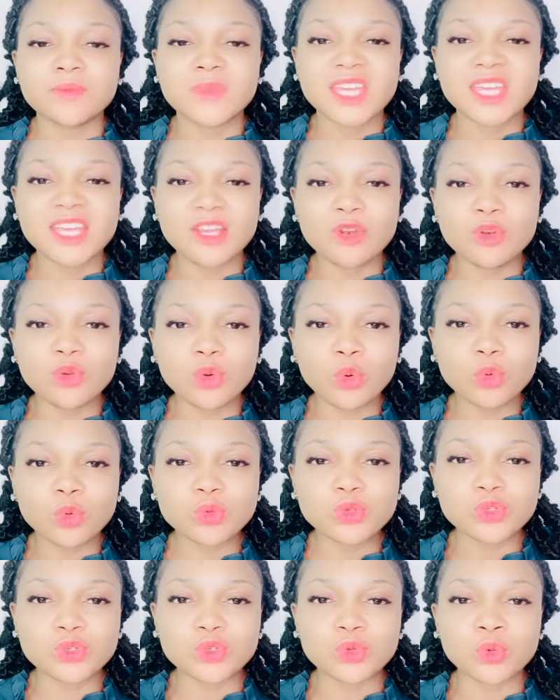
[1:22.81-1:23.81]
He
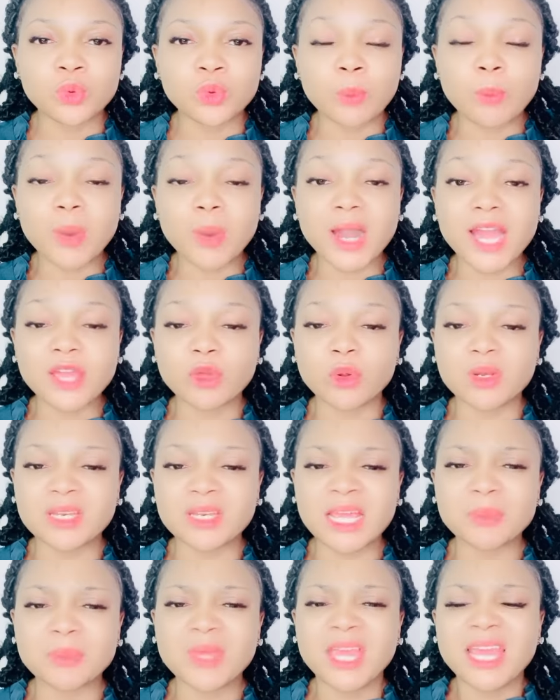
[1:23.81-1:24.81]
knows you by your
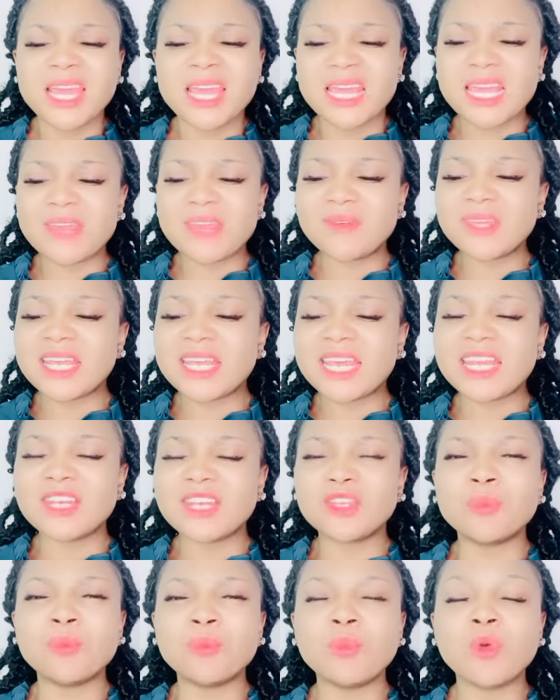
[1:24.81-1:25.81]
name. Even in
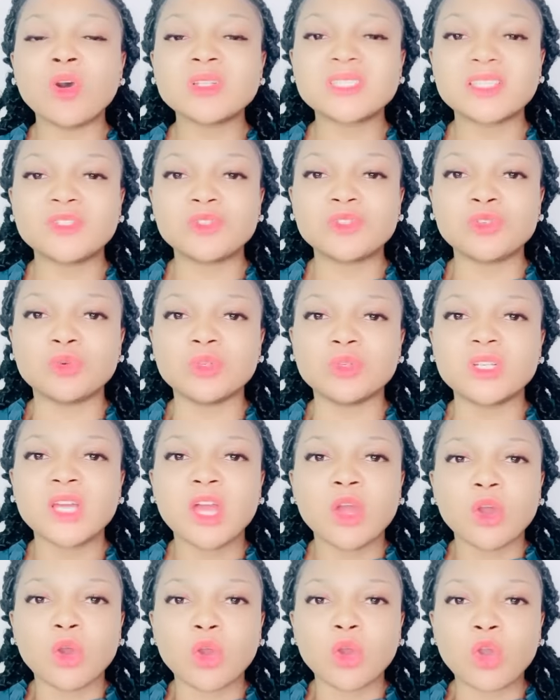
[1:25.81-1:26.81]
the multitude,
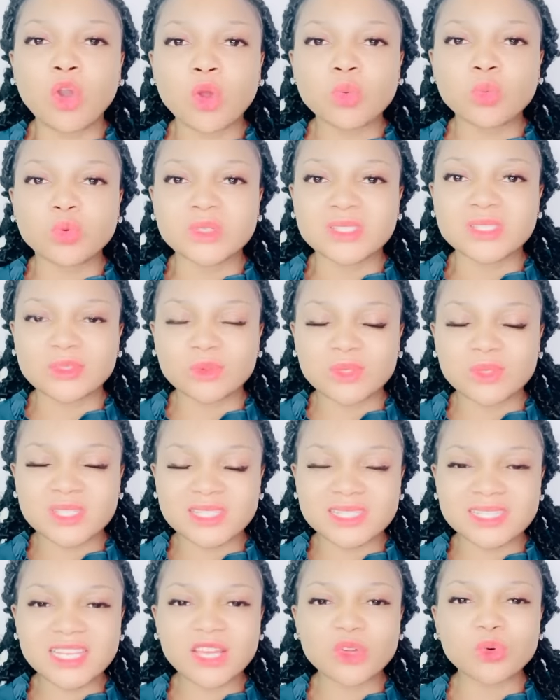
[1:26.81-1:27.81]
God will still
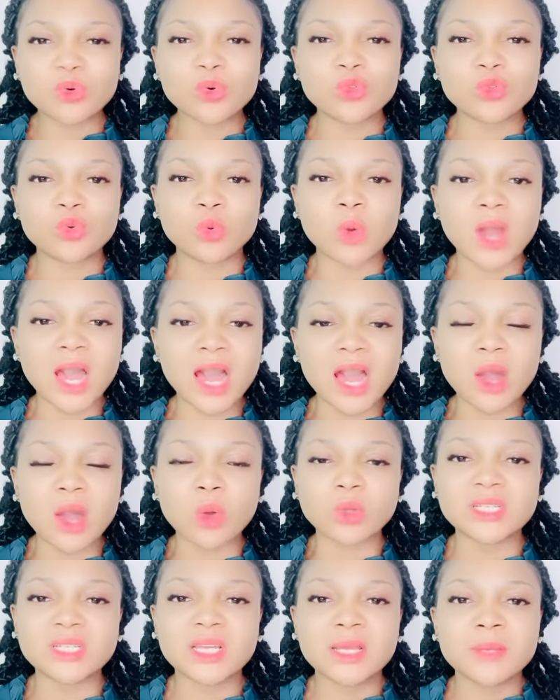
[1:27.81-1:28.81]
single you
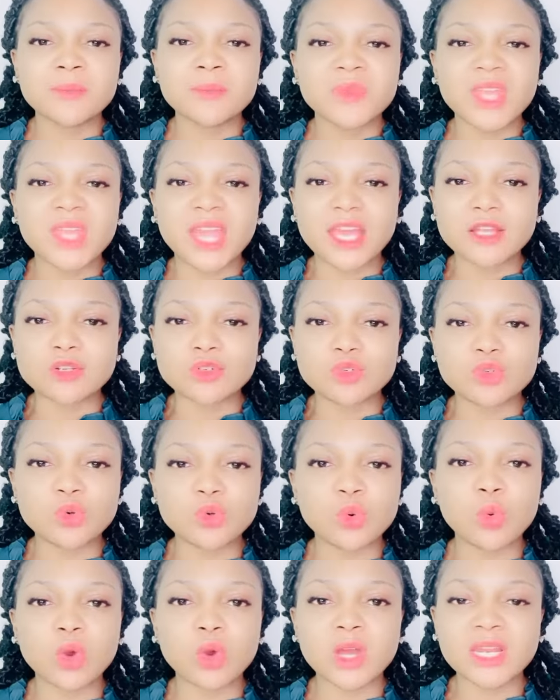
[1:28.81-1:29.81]
out and do
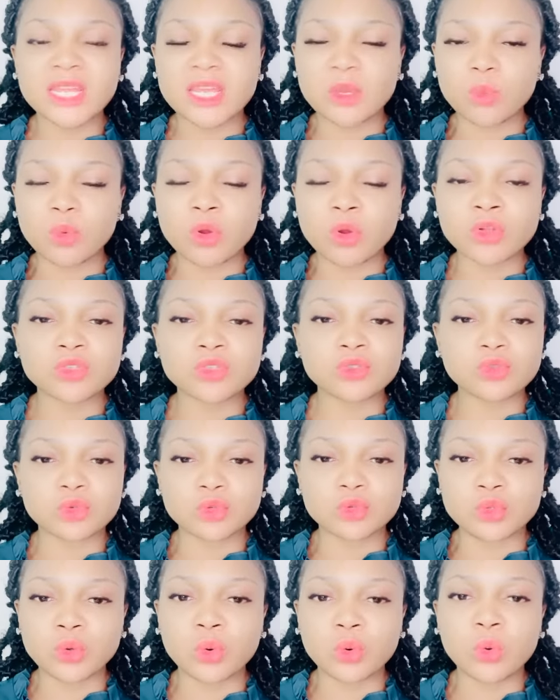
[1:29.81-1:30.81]
what He wants to
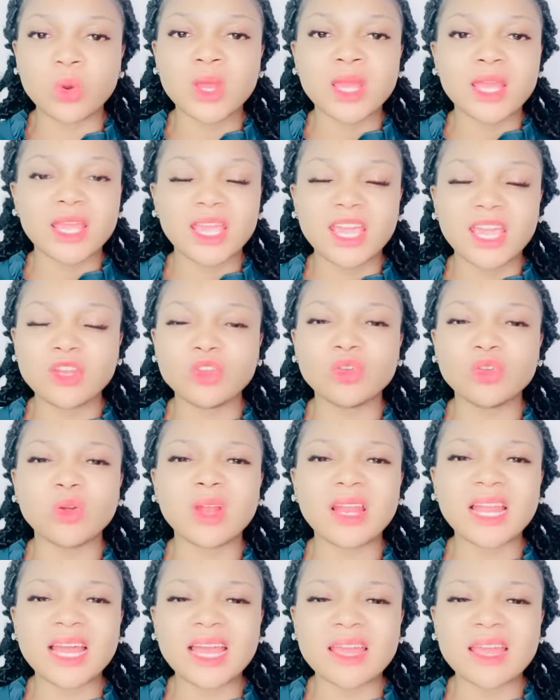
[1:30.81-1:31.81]
do in your
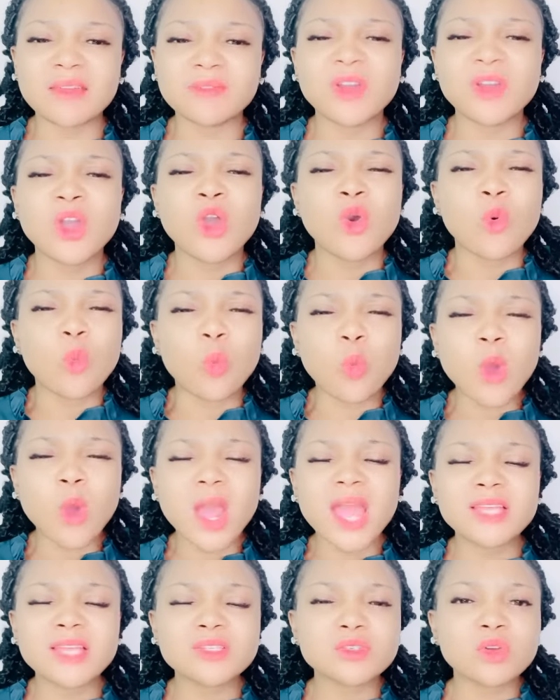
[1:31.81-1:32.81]
life.
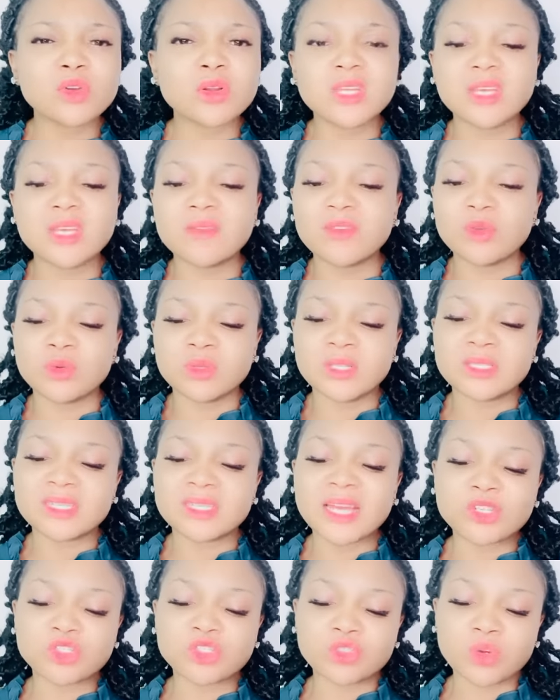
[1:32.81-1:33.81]
Why is God giving you this
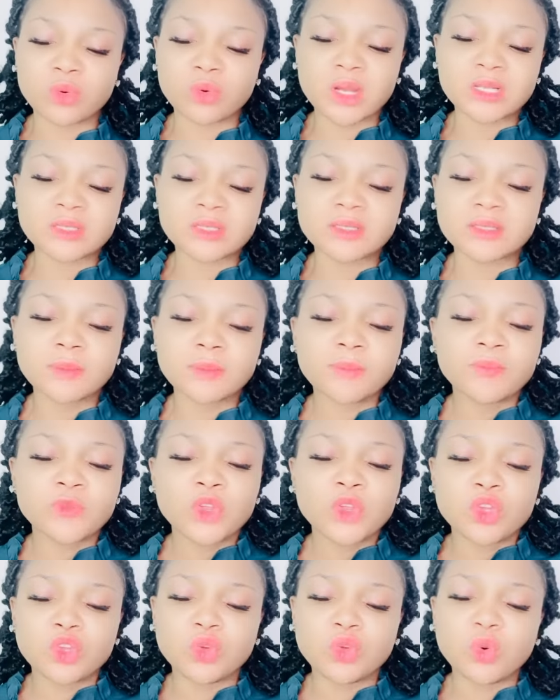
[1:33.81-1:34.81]
assurance?
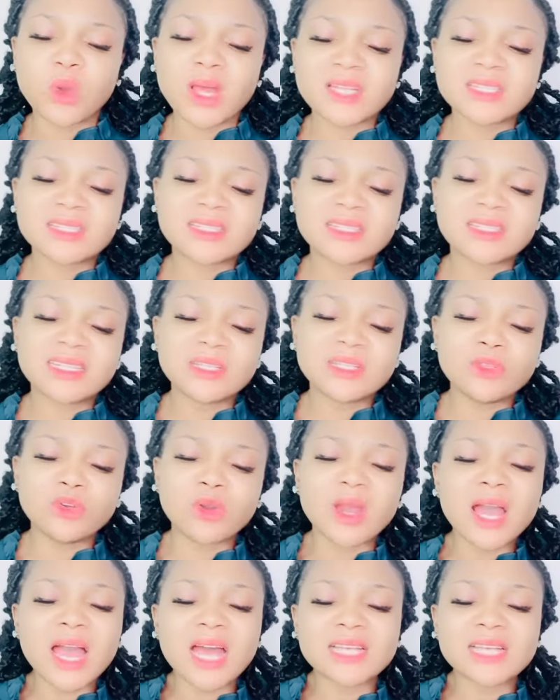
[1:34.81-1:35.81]
You
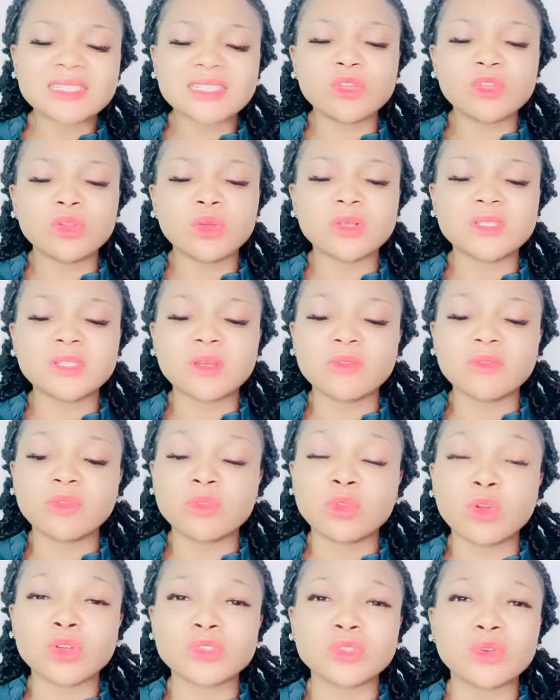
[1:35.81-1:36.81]
are asking yourself,
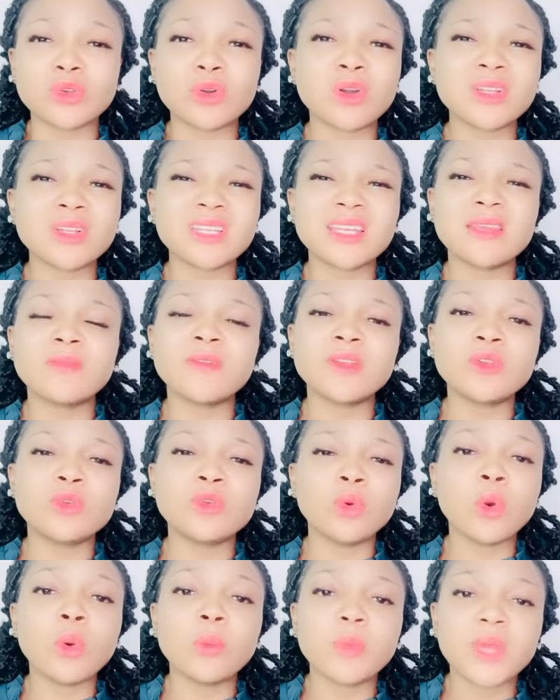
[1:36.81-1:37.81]
does God even
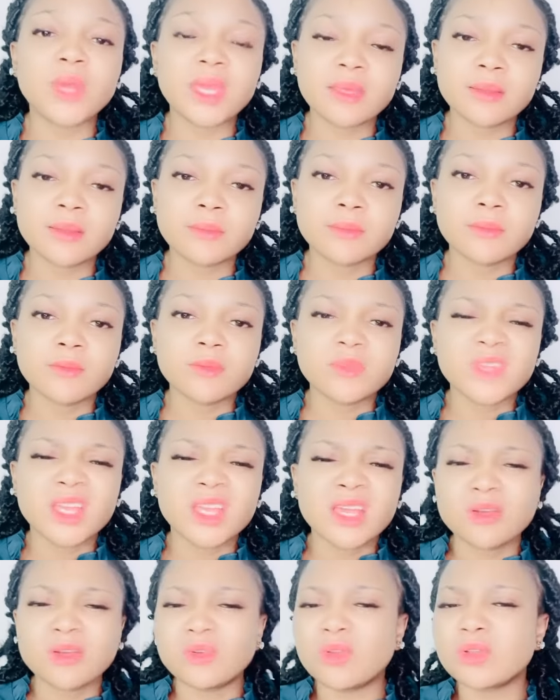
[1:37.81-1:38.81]
know me?
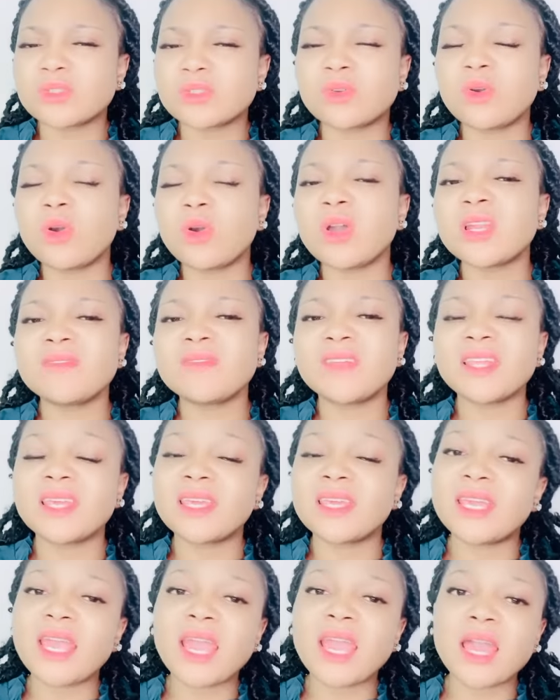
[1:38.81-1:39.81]
Does God even
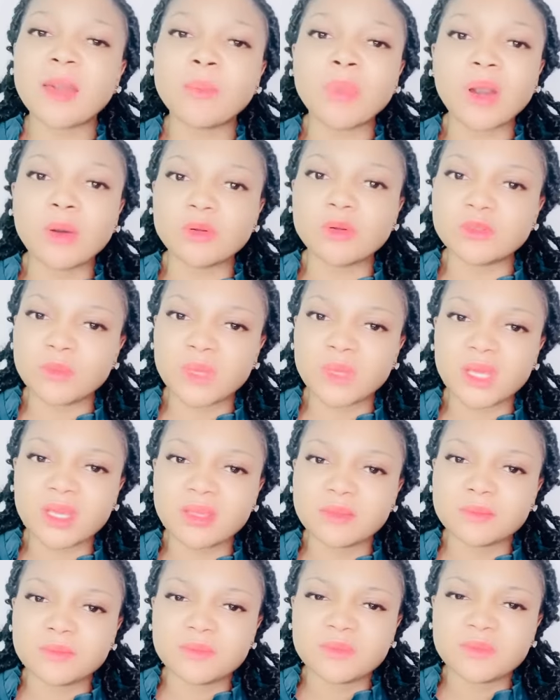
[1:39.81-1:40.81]
care about
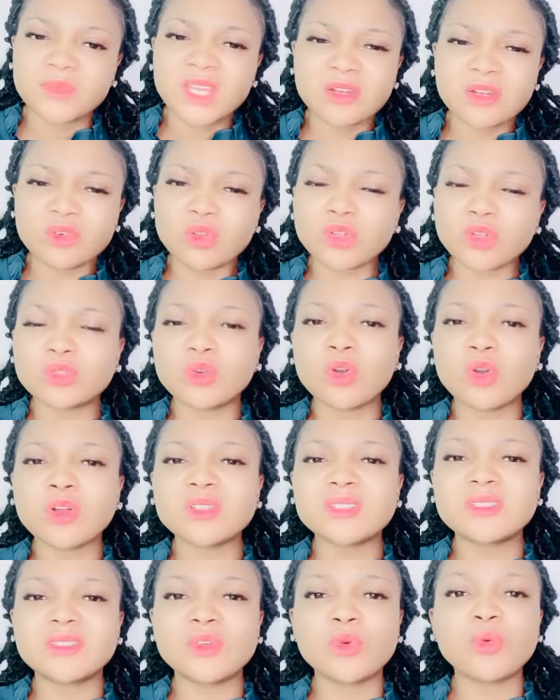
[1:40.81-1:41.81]
me? Does God
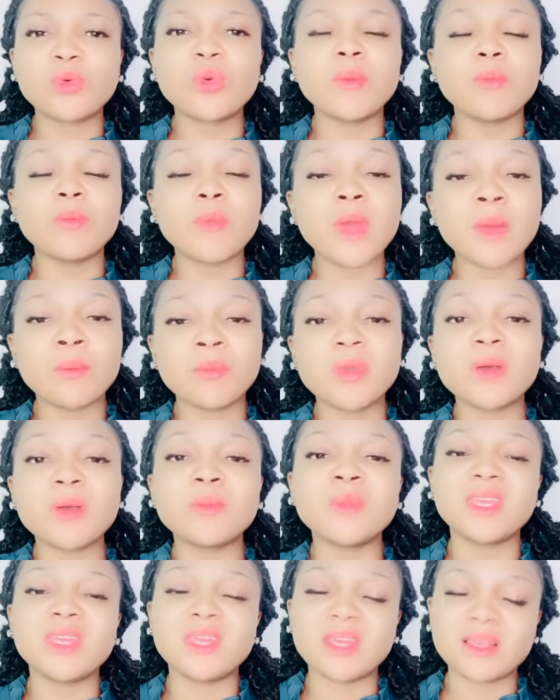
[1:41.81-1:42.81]
still remember
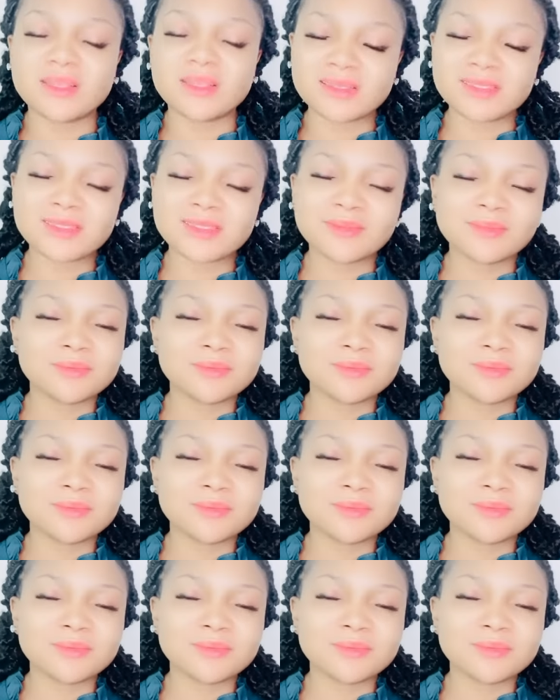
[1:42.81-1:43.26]
me? Yes.